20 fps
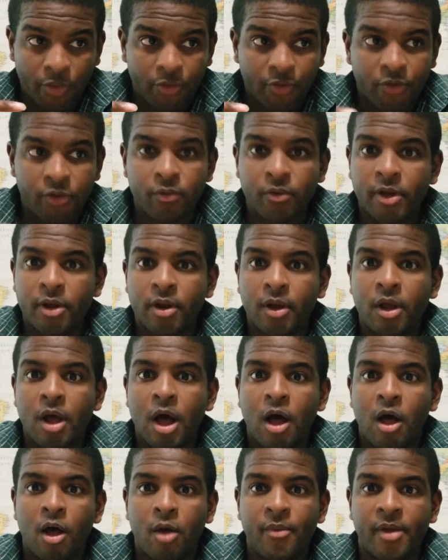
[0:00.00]
you can
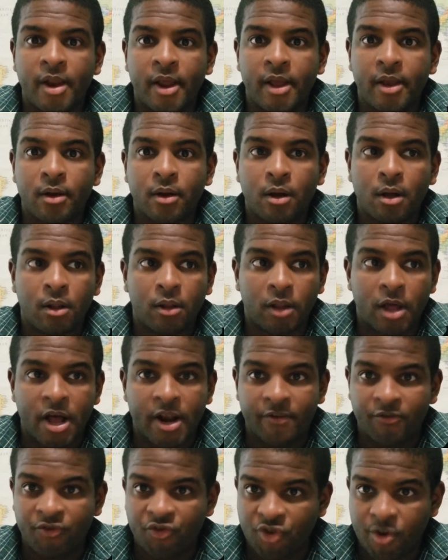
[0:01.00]
accommodate a lot
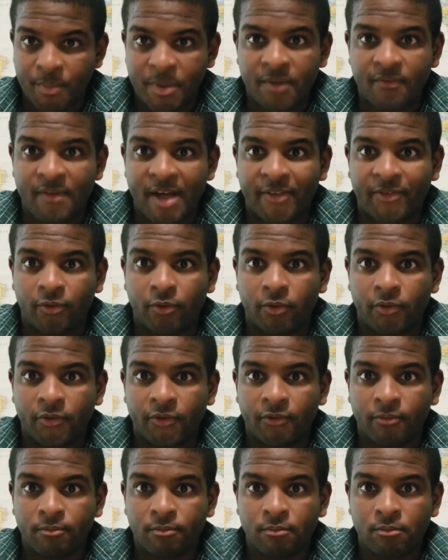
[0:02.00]
of shipping
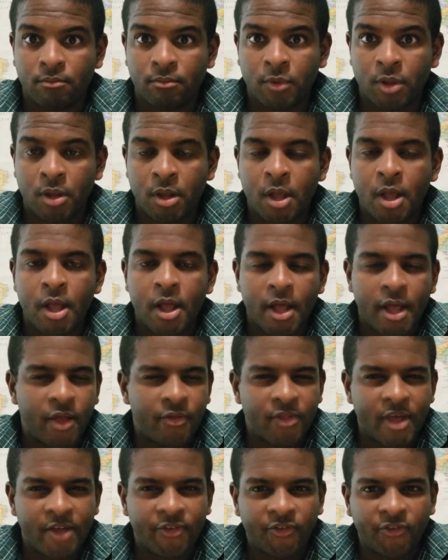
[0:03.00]
vessels.
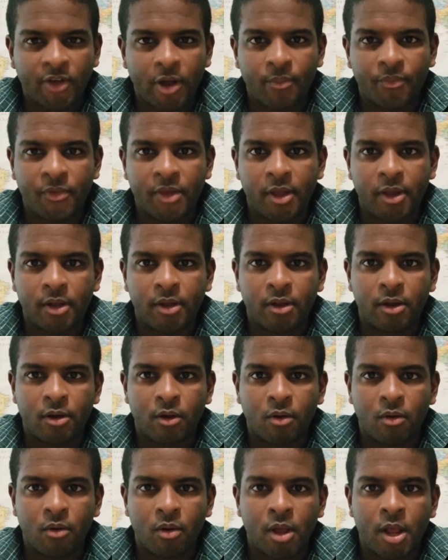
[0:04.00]
And that's something, you
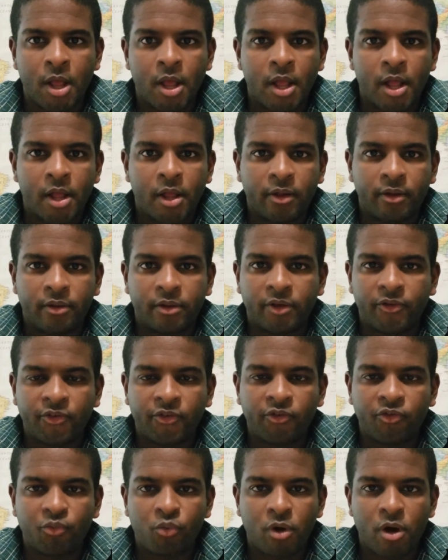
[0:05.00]
know, this
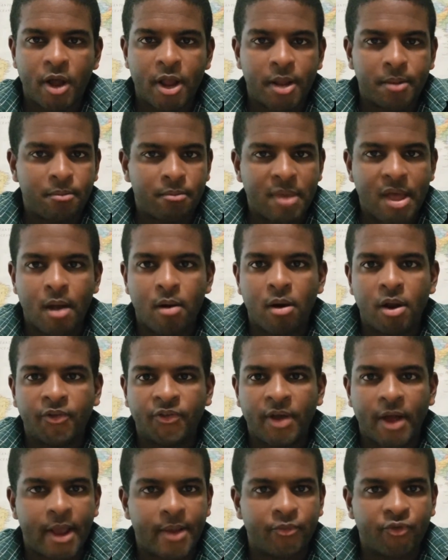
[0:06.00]
is why
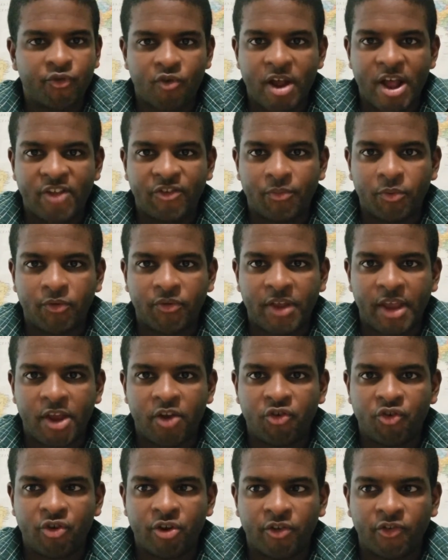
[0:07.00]
maritime
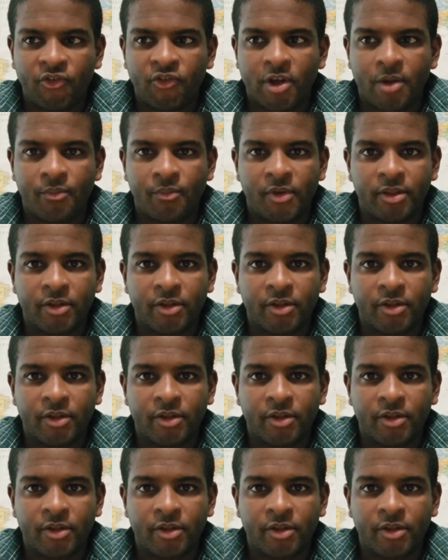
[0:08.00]
transportation is something